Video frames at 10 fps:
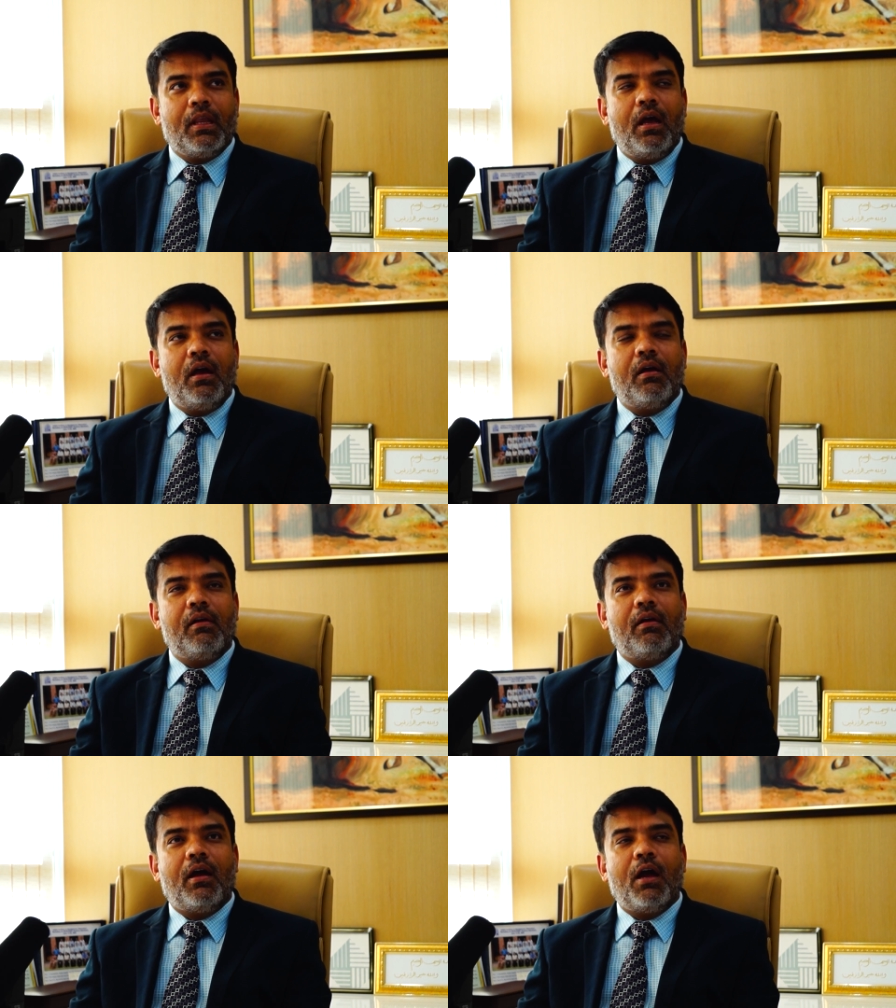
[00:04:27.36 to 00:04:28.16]

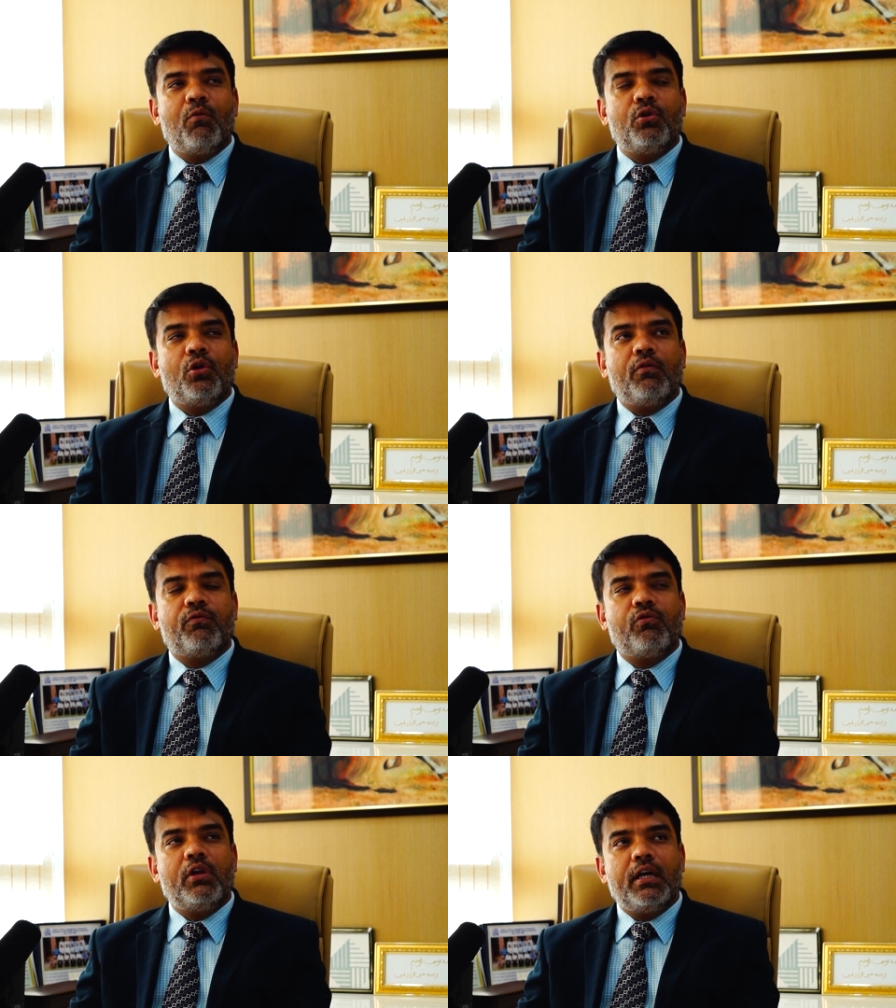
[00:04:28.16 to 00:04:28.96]
Uh, I would not
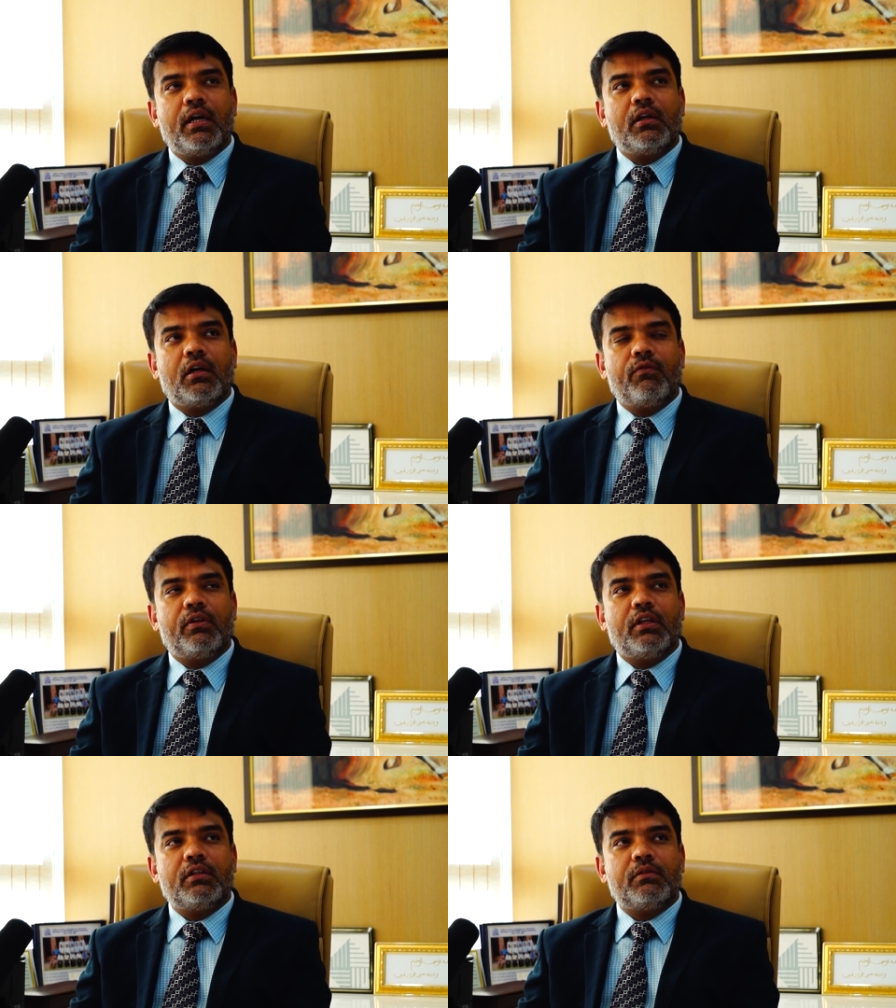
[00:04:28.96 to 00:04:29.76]
fully concur
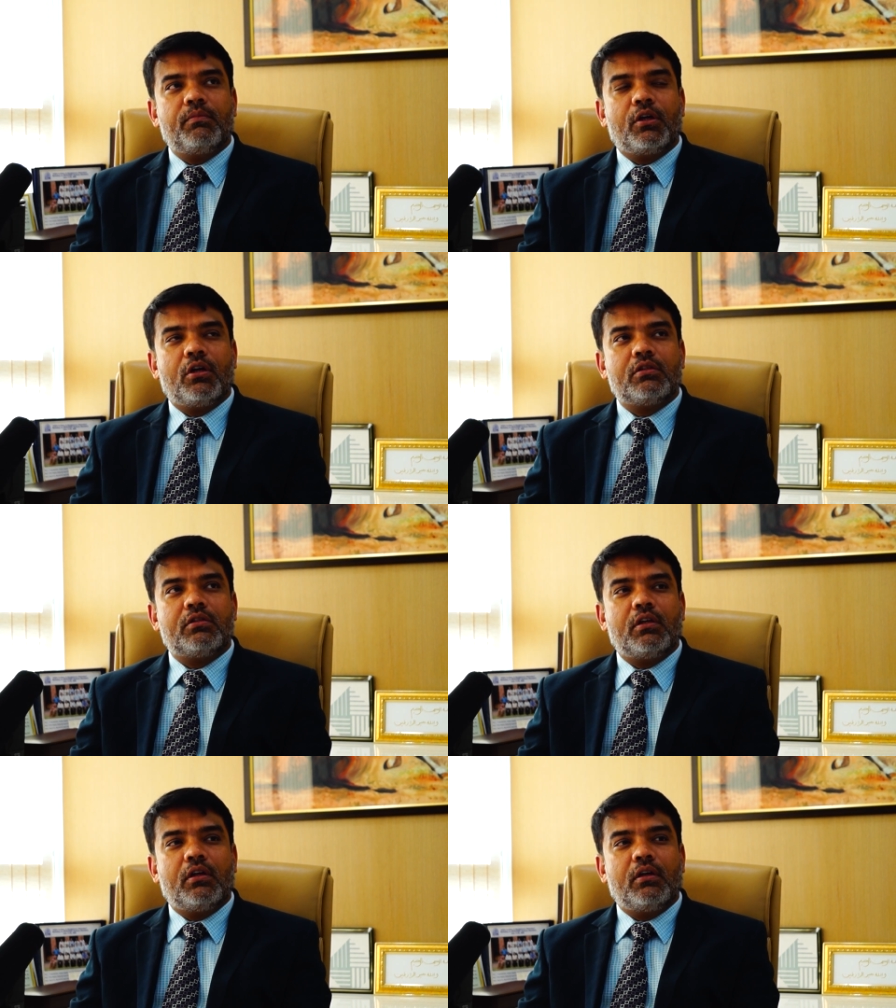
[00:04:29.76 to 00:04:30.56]
with this
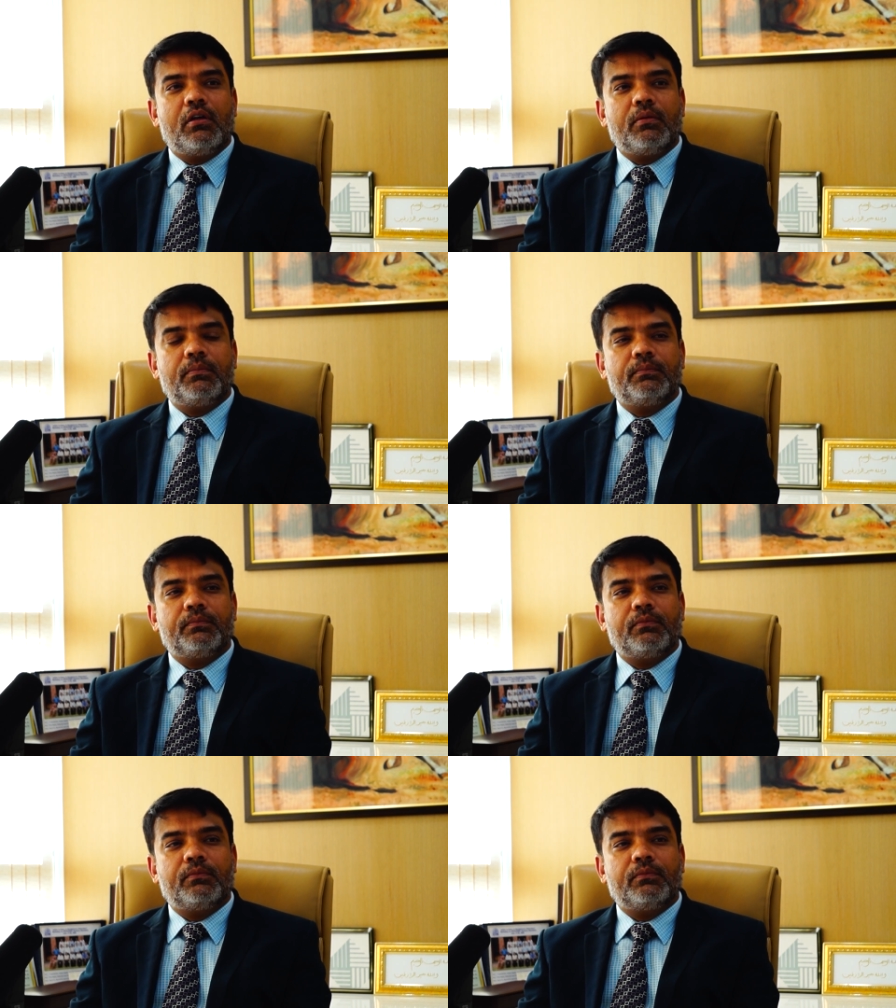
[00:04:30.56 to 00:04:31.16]
because uh,